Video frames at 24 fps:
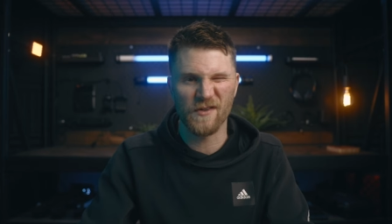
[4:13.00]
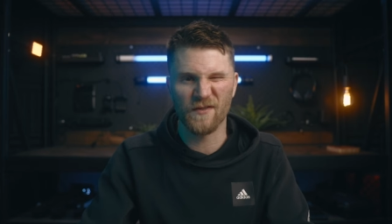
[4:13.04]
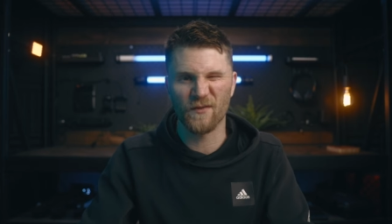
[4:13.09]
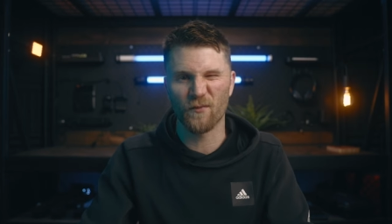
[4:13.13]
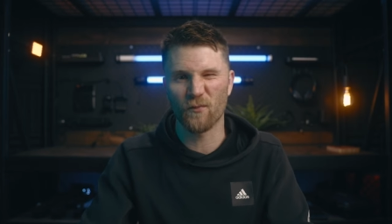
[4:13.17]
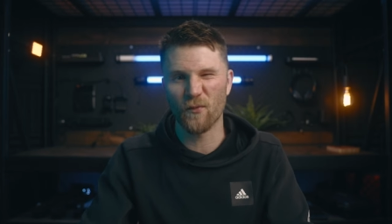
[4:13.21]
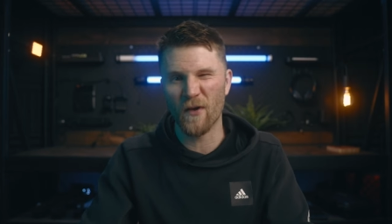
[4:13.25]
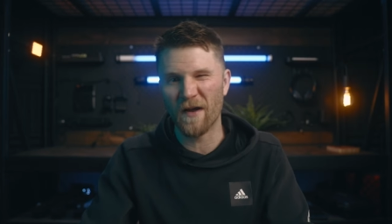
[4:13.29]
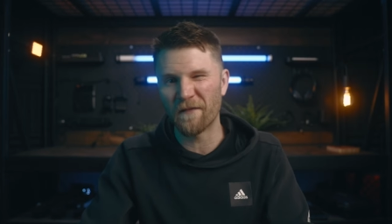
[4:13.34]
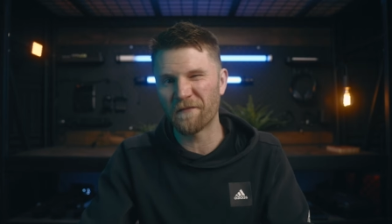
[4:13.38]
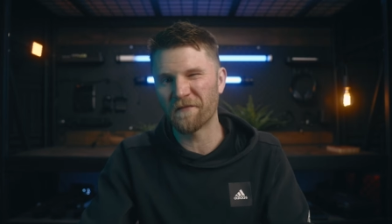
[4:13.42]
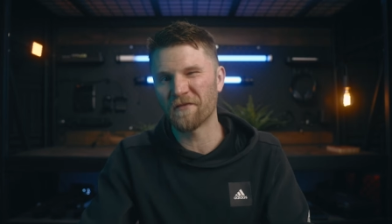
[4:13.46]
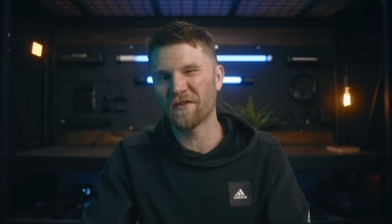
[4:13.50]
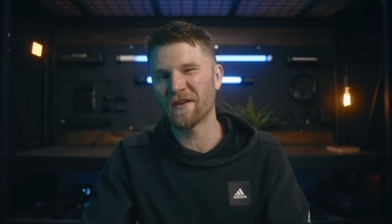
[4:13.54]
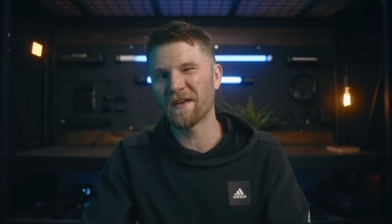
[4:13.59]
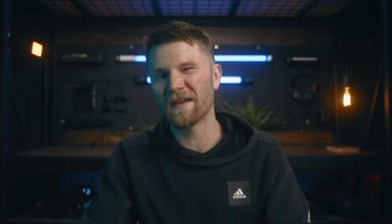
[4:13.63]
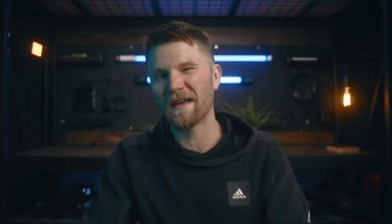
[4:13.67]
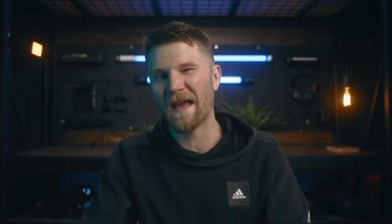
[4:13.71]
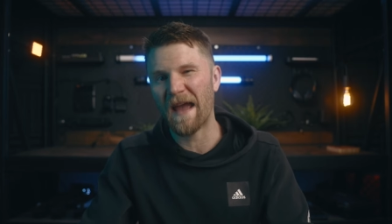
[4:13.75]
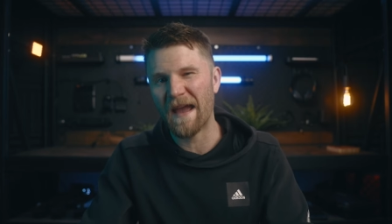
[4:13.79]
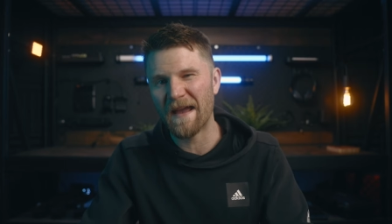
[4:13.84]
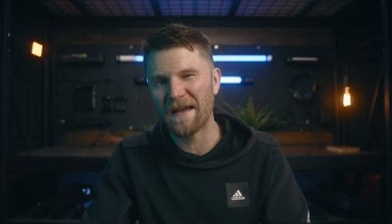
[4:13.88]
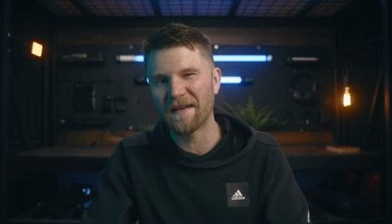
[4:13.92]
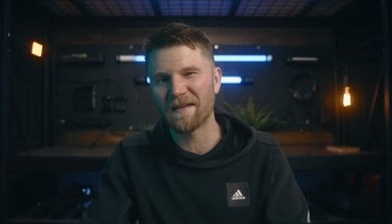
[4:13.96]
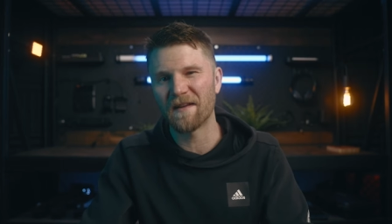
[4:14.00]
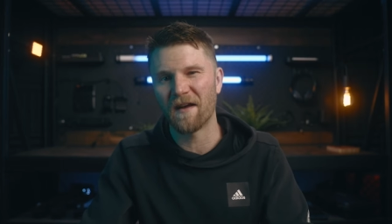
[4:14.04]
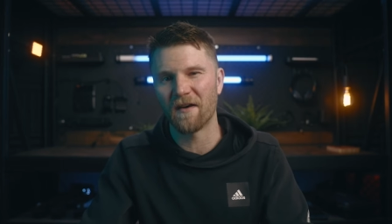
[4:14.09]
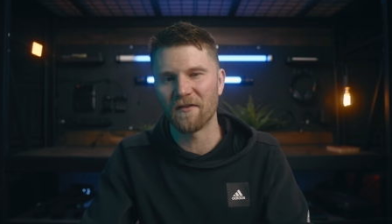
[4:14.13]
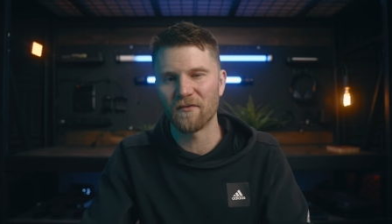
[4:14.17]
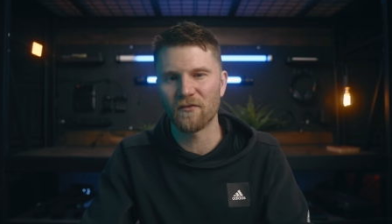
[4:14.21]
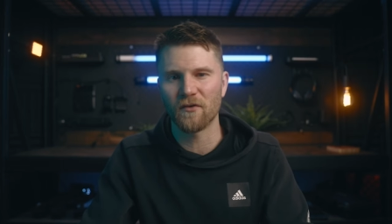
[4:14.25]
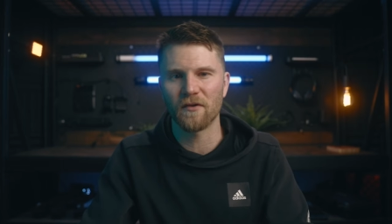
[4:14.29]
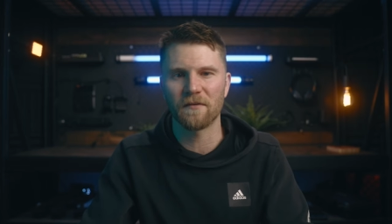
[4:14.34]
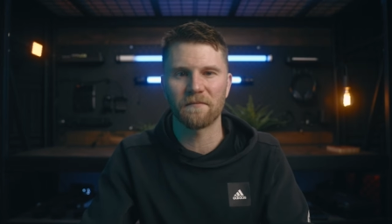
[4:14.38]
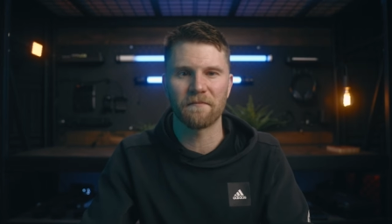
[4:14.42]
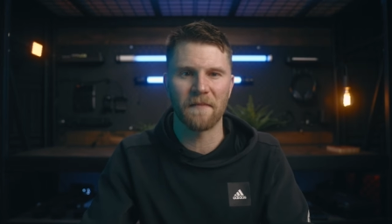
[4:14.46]
is roughly
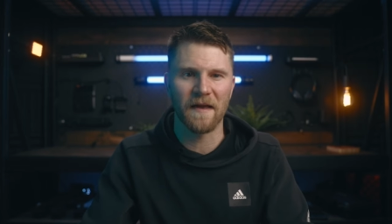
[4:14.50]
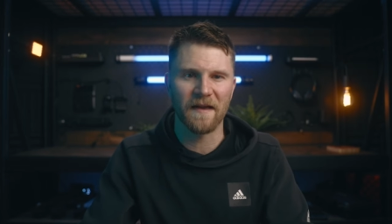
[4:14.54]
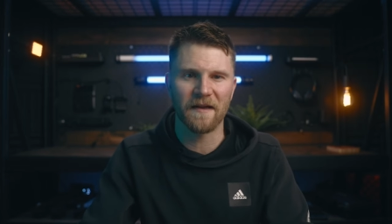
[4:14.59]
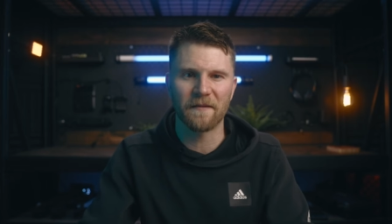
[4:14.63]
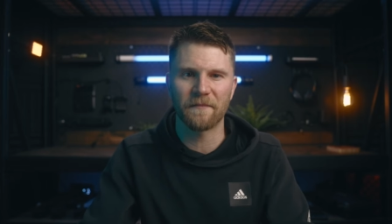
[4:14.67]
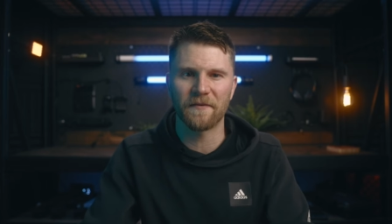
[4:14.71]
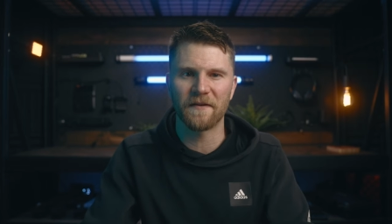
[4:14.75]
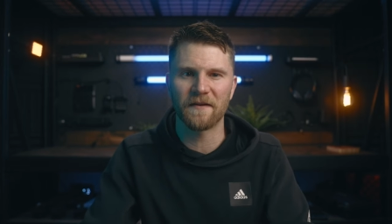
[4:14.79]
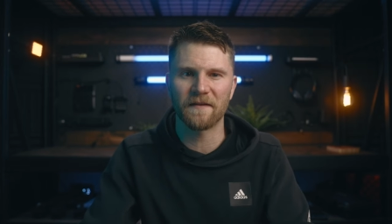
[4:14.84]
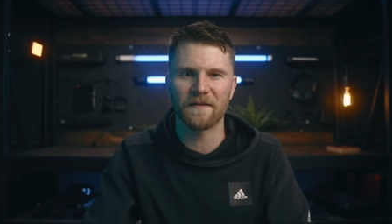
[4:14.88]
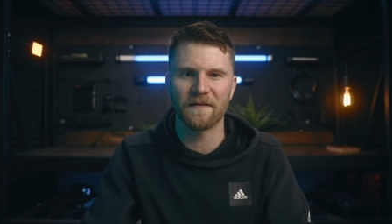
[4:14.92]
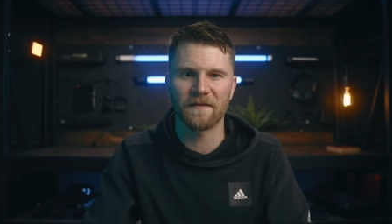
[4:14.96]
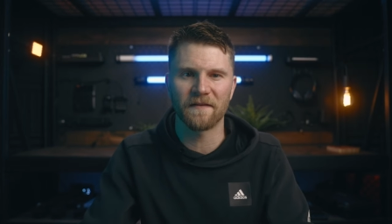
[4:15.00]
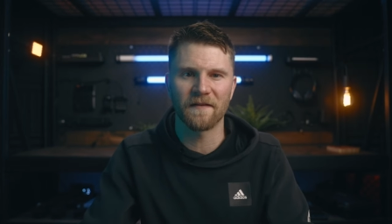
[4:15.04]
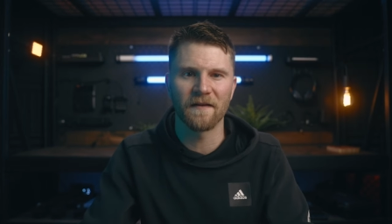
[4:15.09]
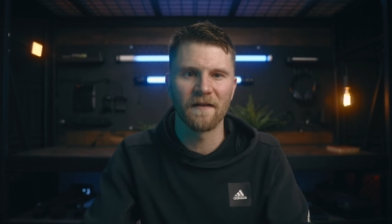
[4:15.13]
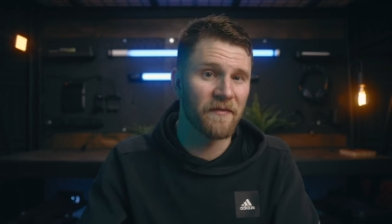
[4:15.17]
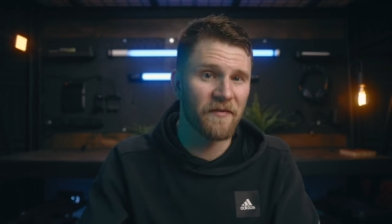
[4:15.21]
800 megabits,